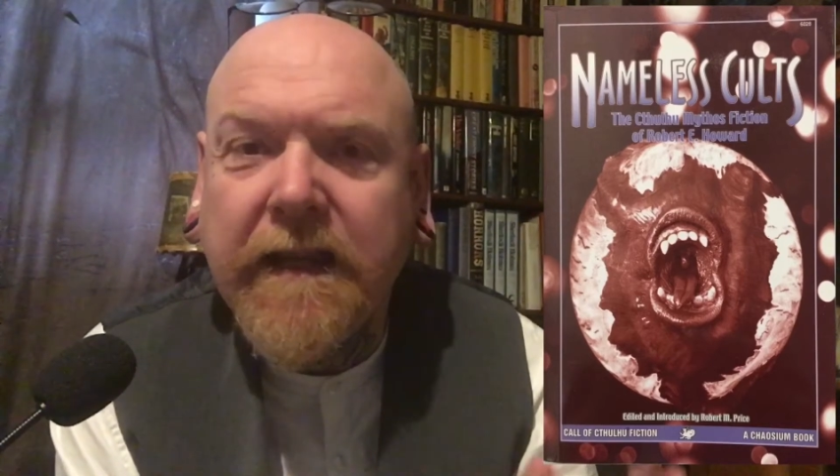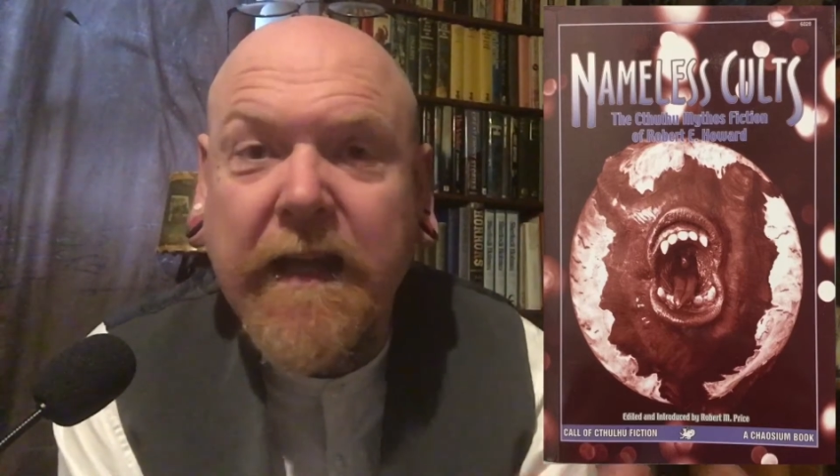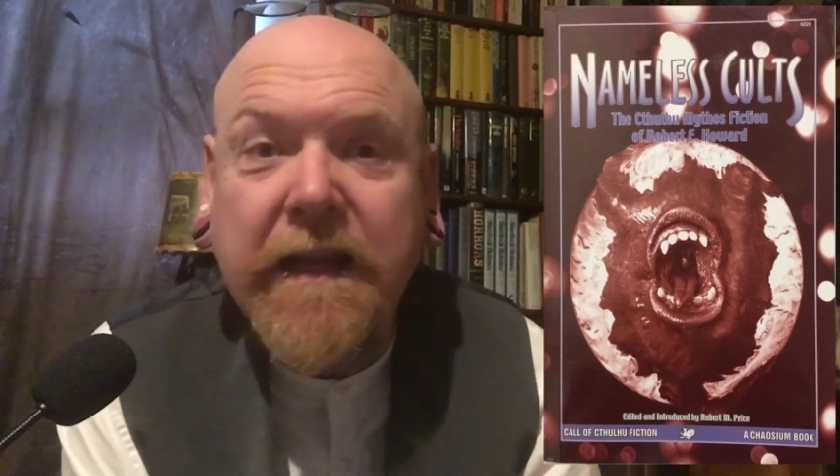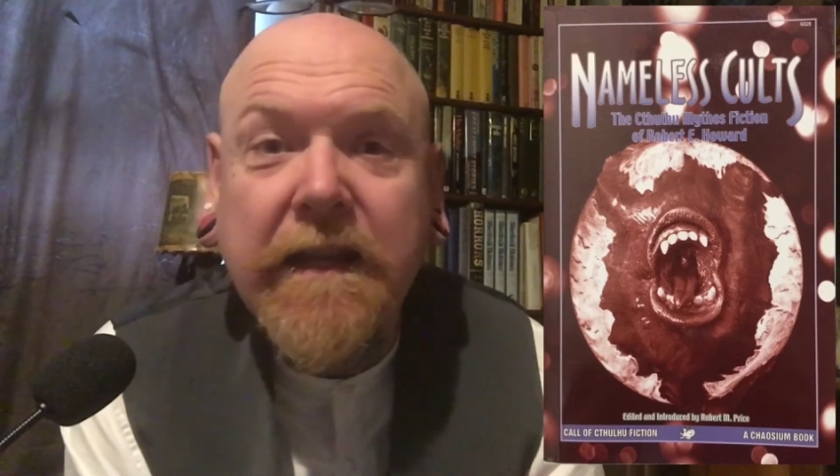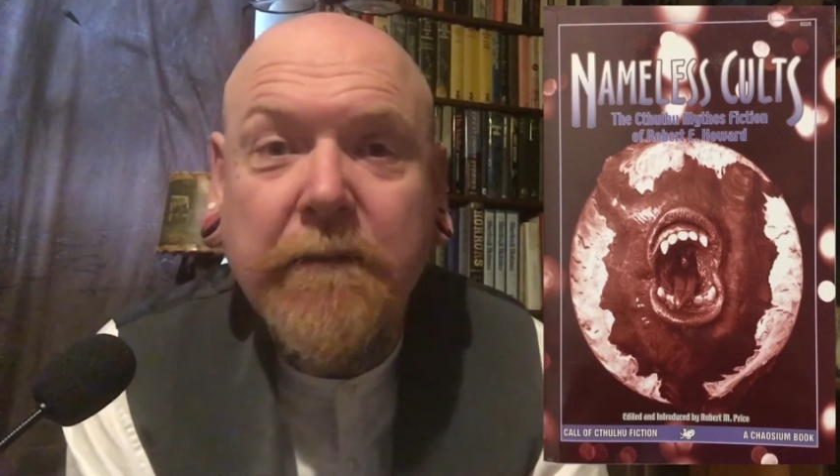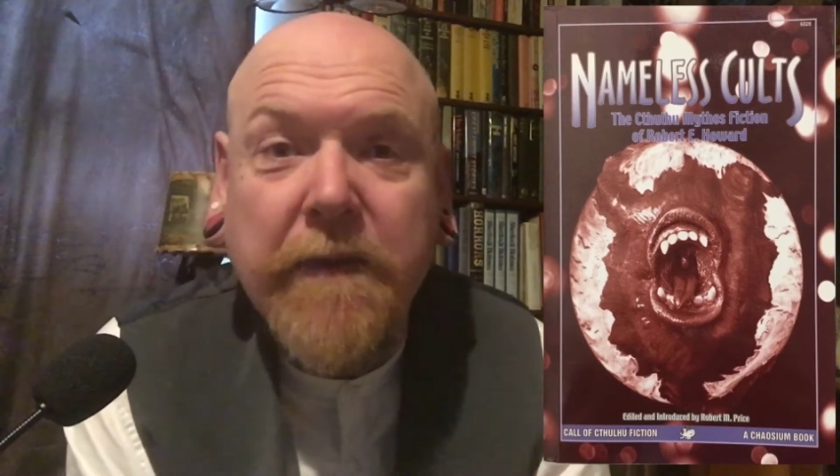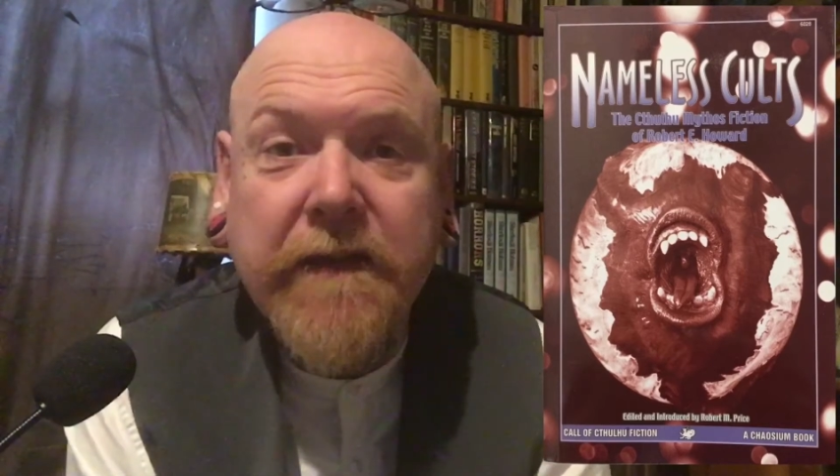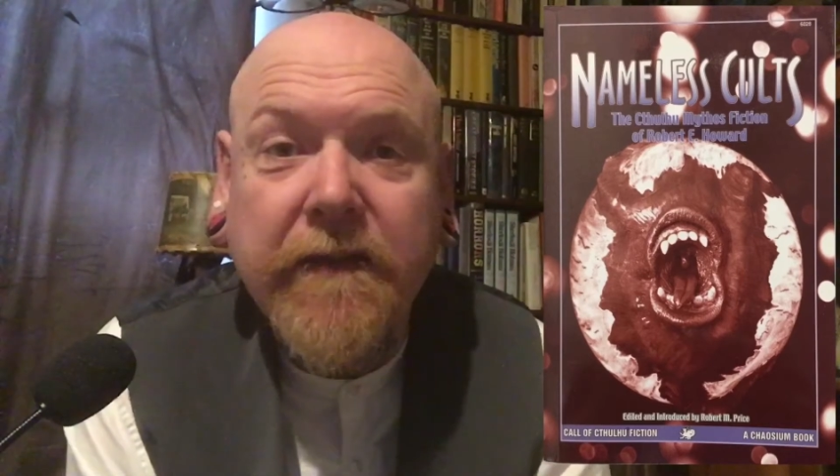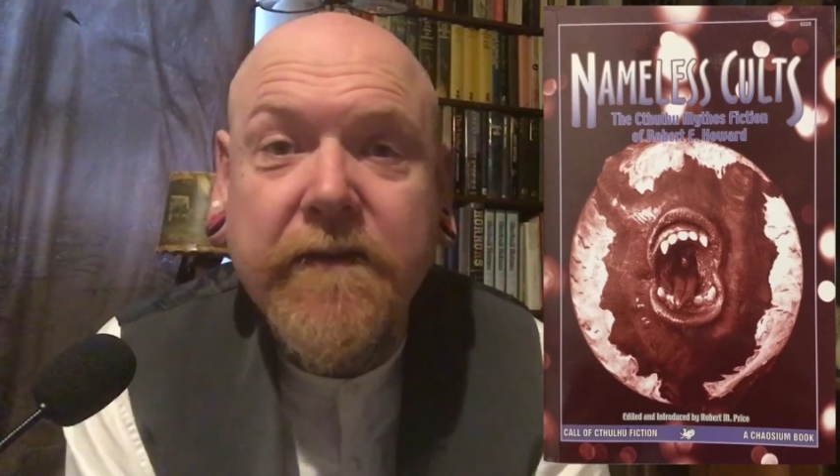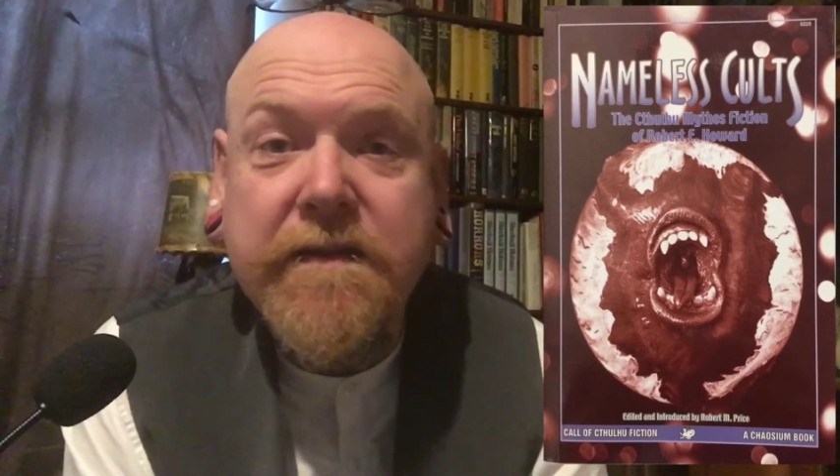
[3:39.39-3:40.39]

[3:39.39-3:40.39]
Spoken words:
key mythos